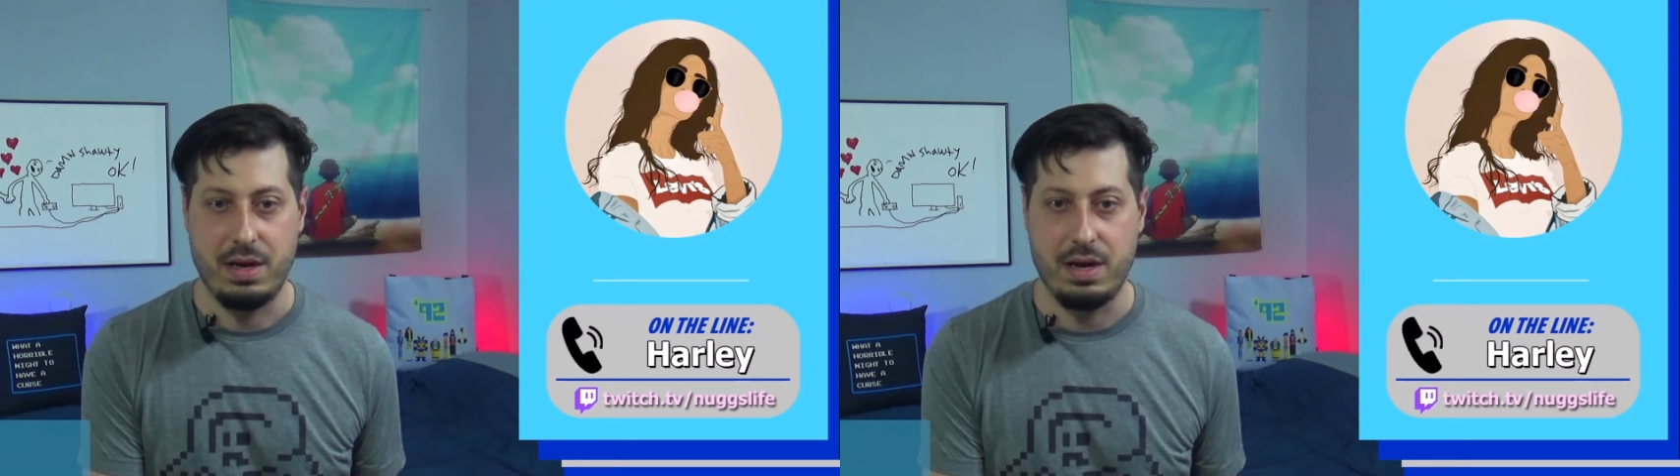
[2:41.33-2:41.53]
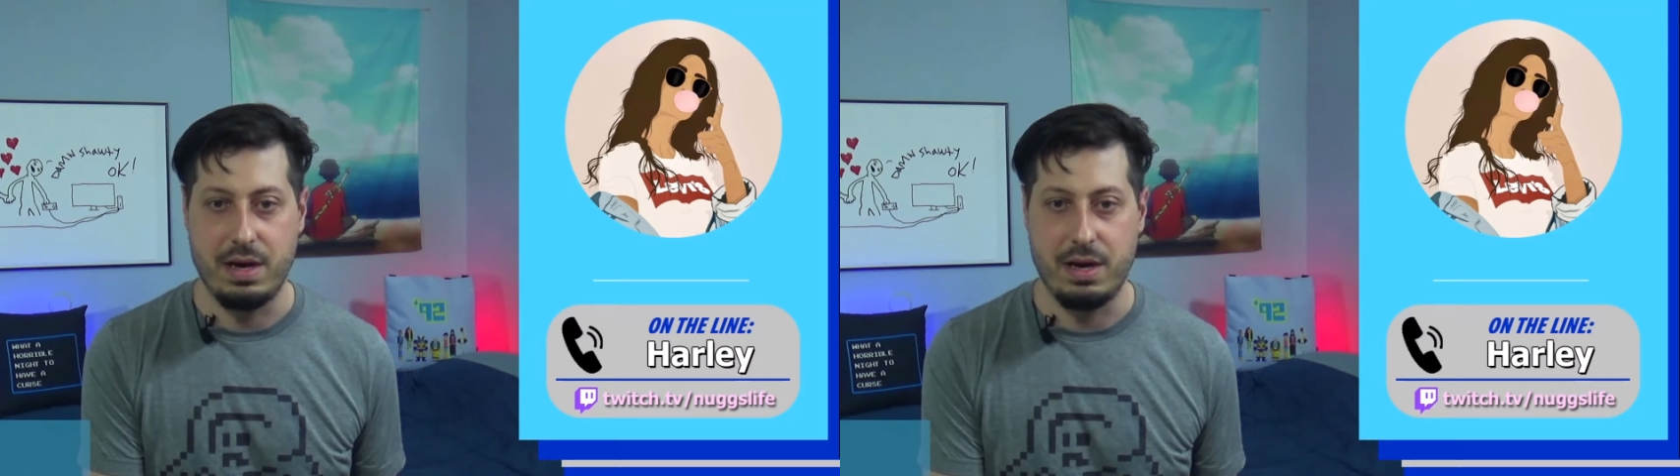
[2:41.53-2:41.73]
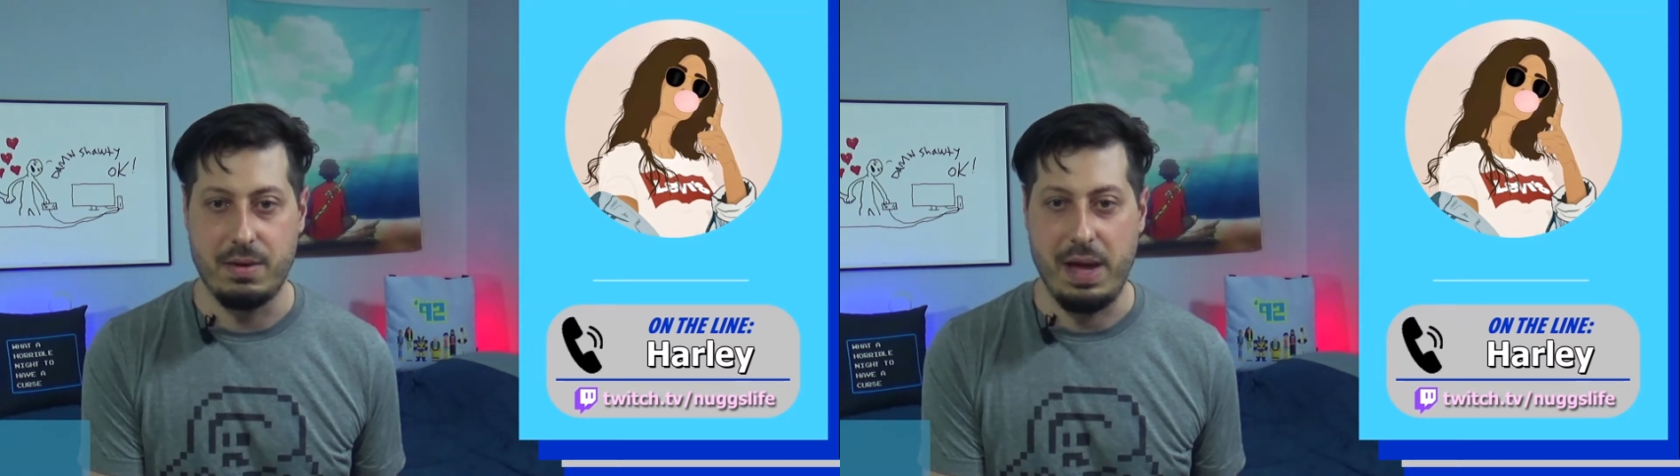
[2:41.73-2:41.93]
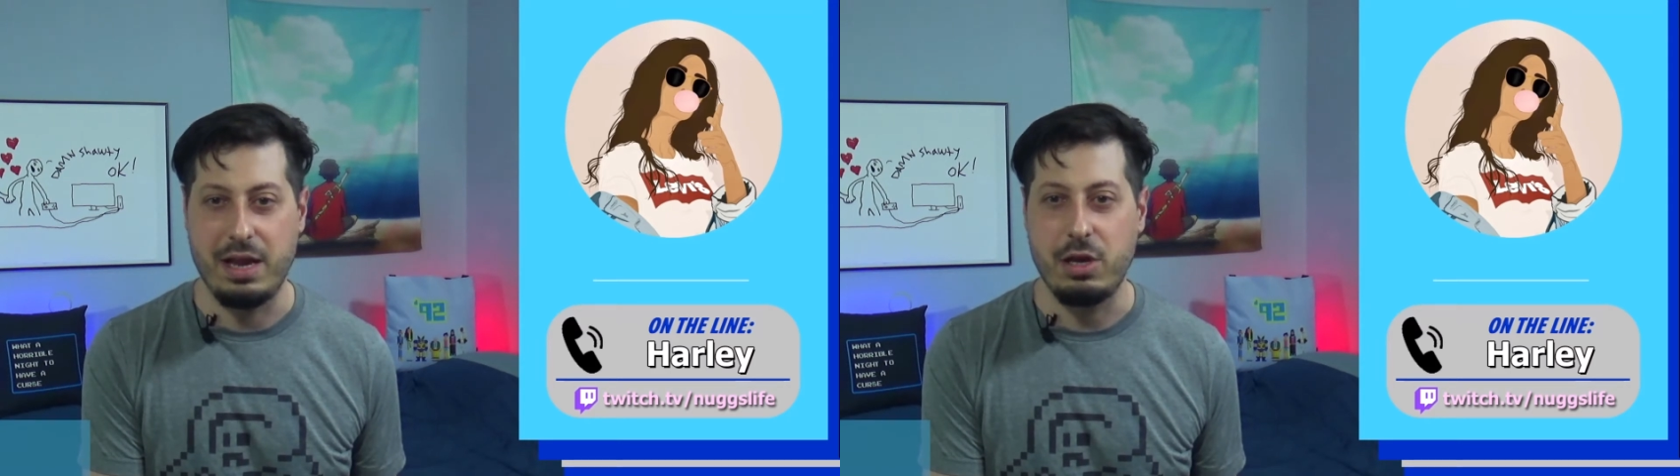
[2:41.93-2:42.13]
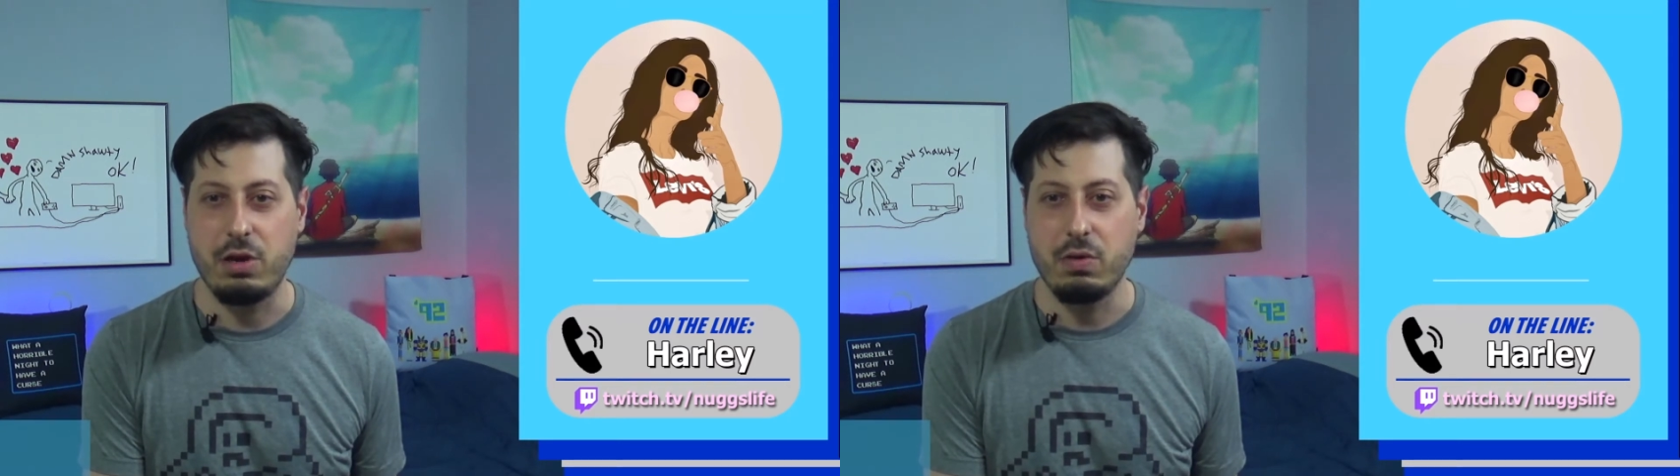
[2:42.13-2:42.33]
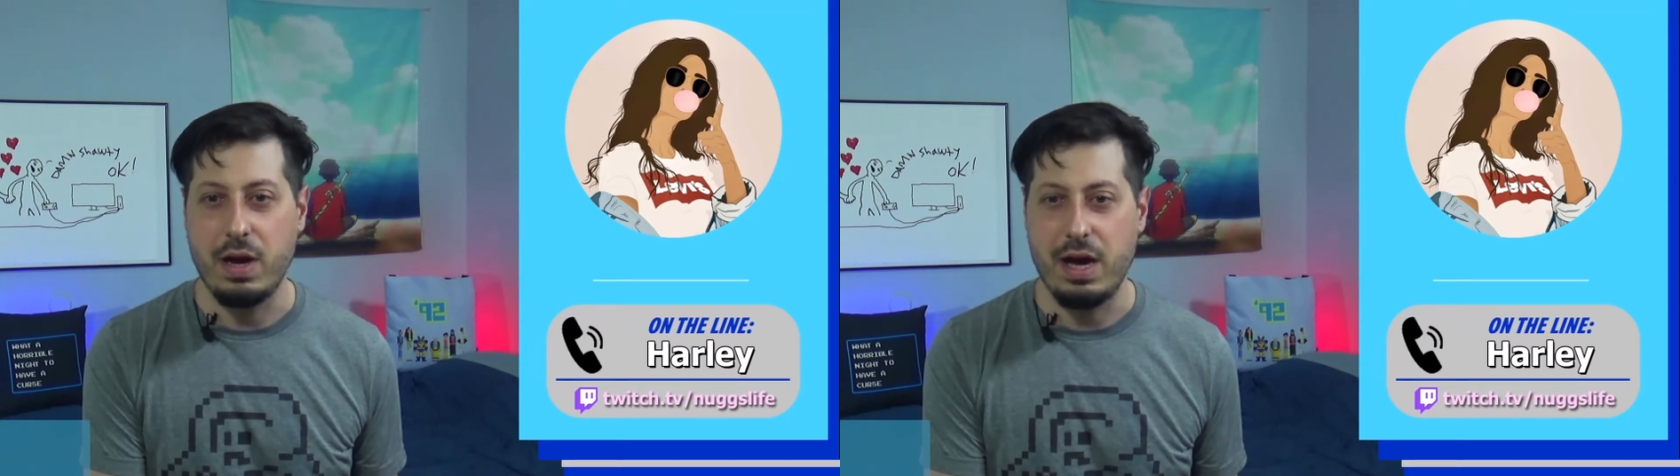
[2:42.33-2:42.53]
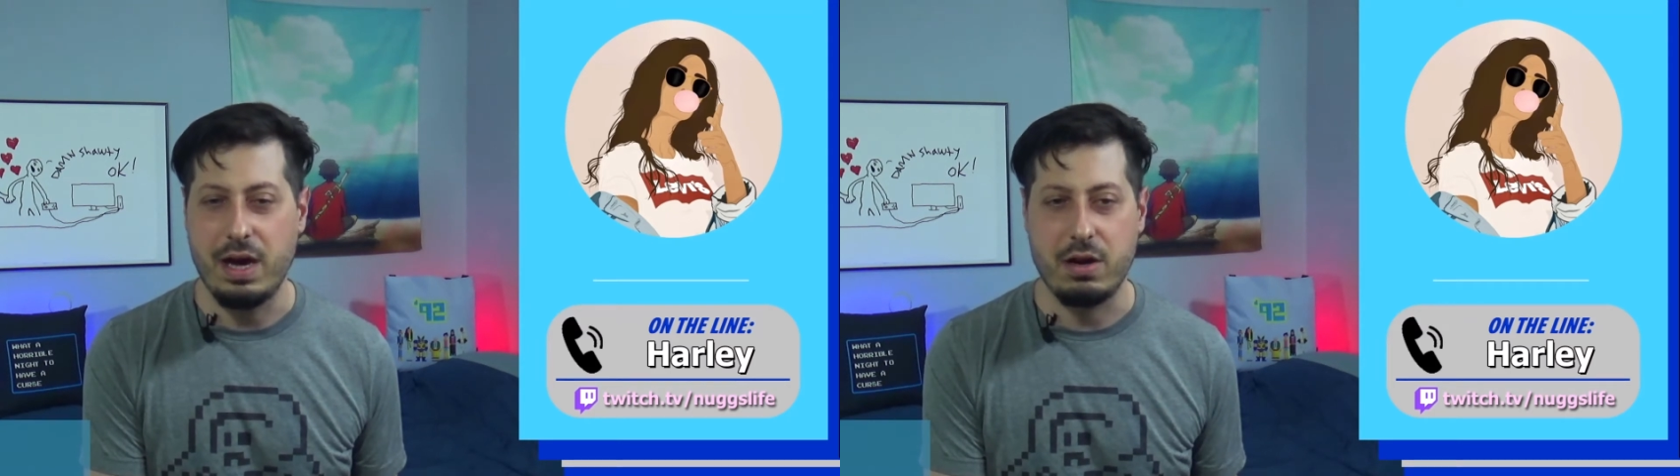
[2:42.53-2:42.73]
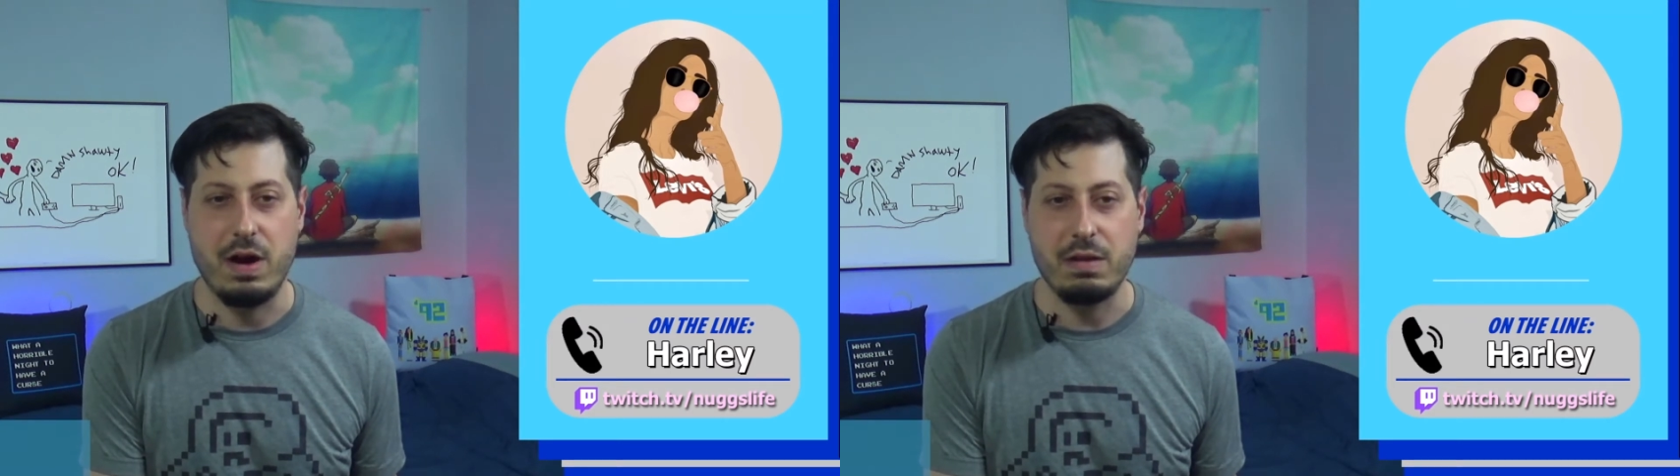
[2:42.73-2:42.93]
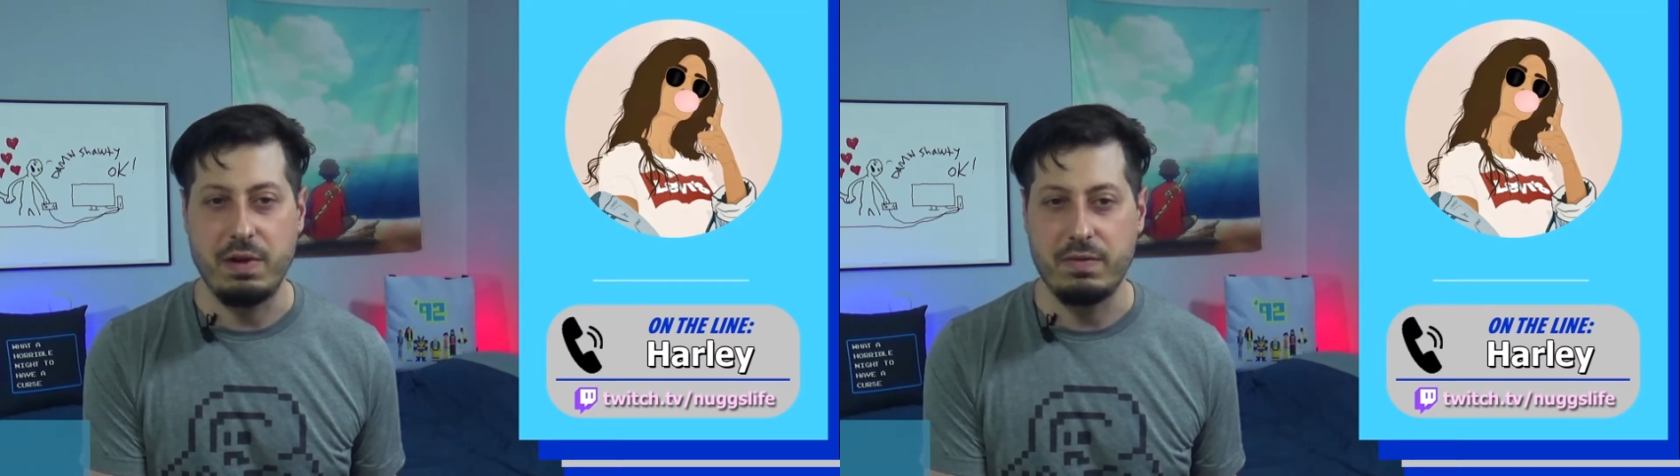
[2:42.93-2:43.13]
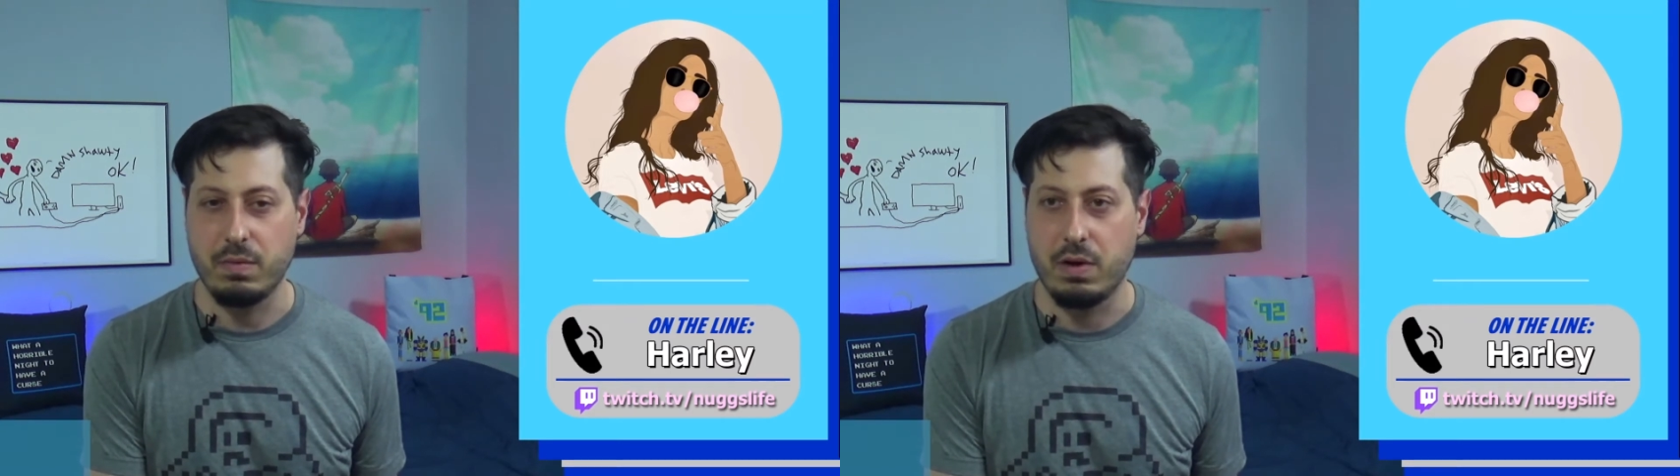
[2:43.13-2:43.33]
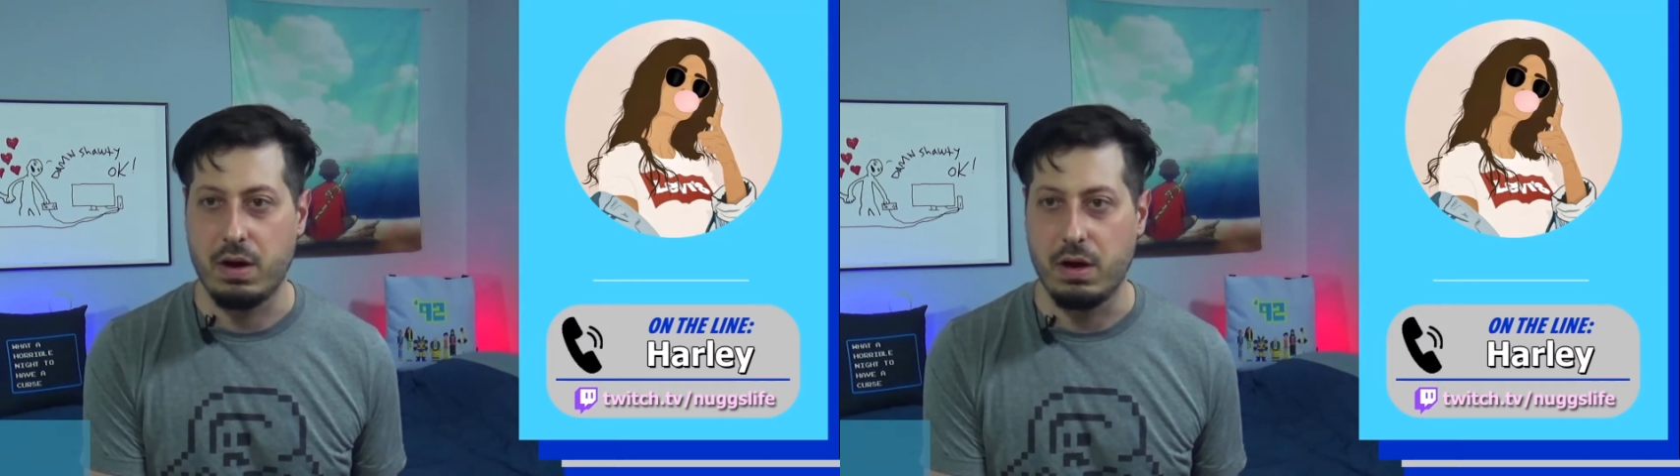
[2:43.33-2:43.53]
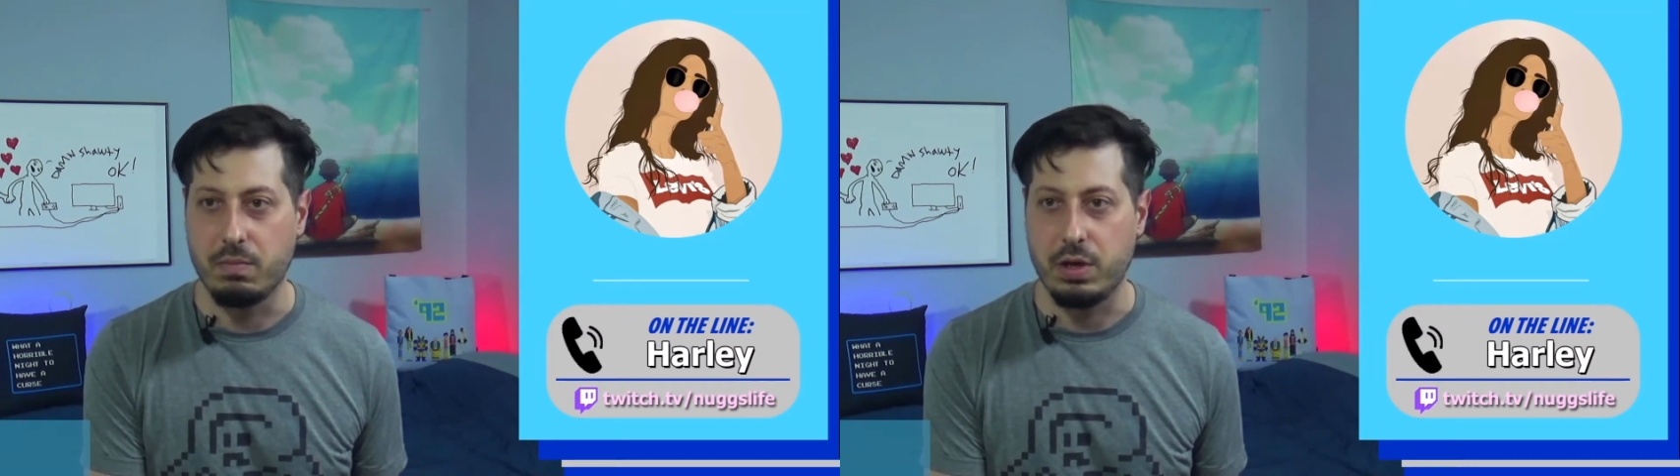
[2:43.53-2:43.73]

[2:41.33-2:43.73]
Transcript: And you, correct me if I'm wrong,